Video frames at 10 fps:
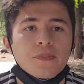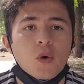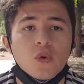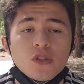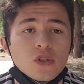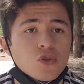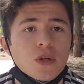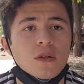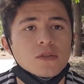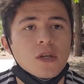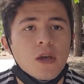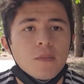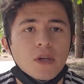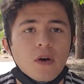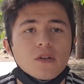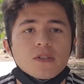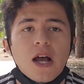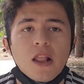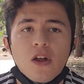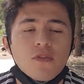with your drills, because
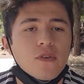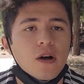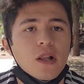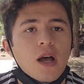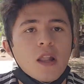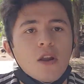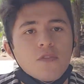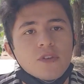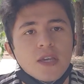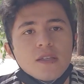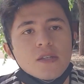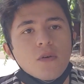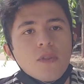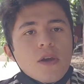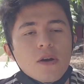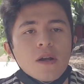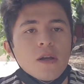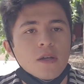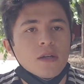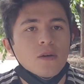a lot of kids out there
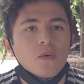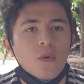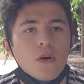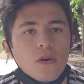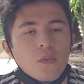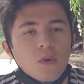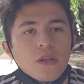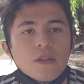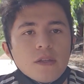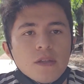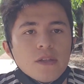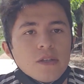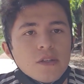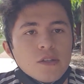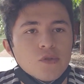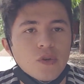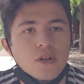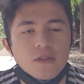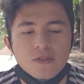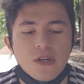work with
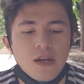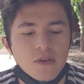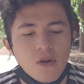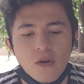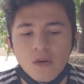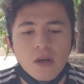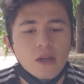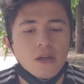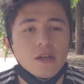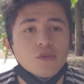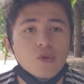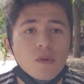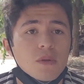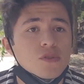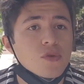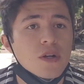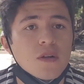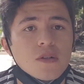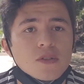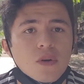drills. I don't know, dribbling
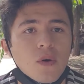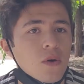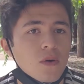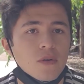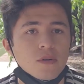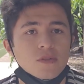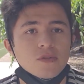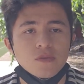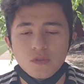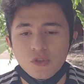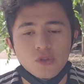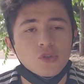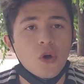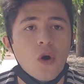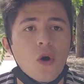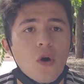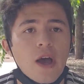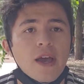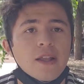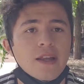drills, or just go
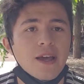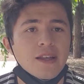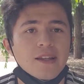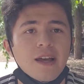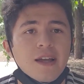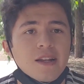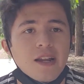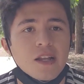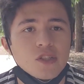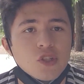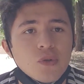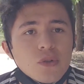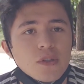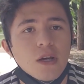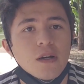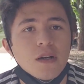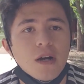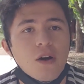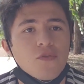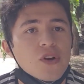and shoot
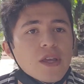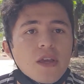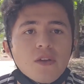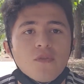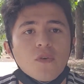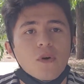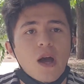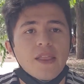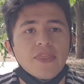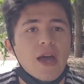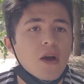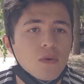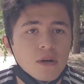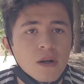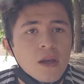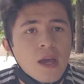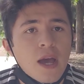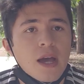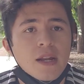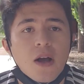a free kick for an hour.
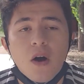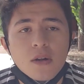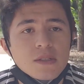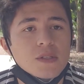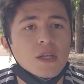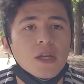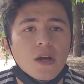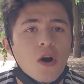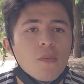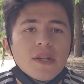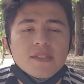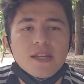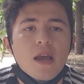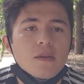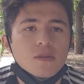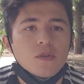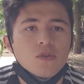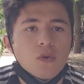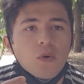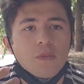And honestly, how many times
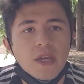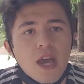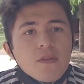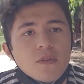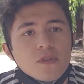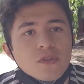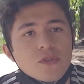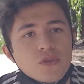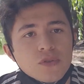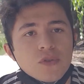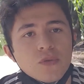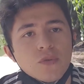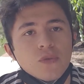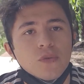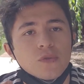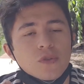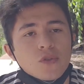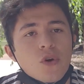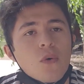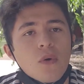you will be able to
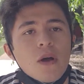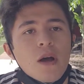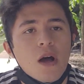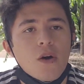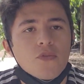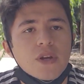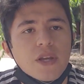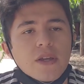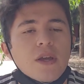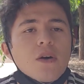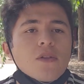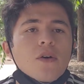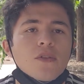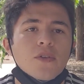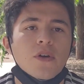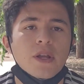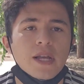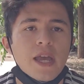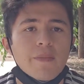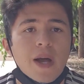throw a free kick on a
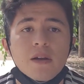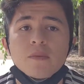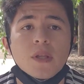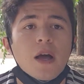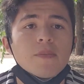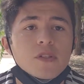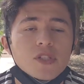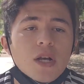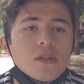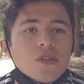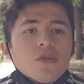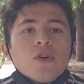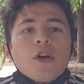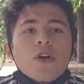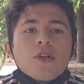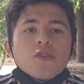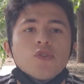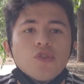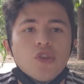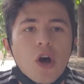game? I'm not telling you
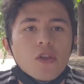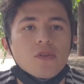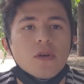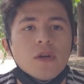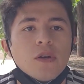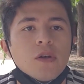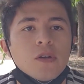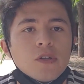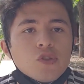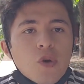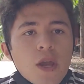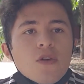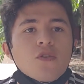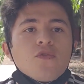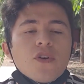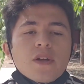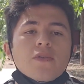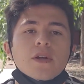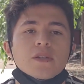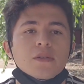to not train your free
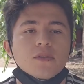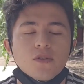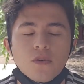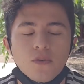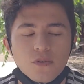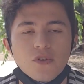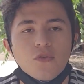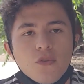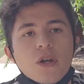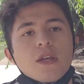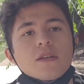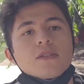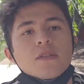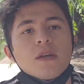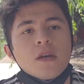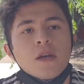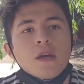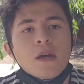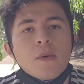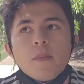kicks,
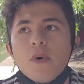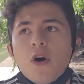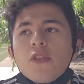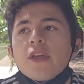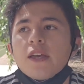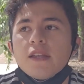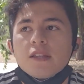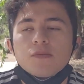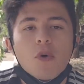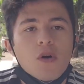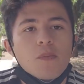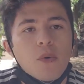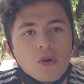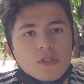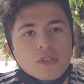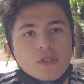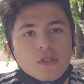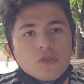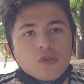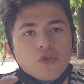but it is more
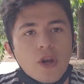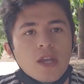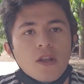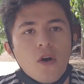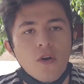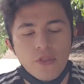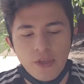important to train on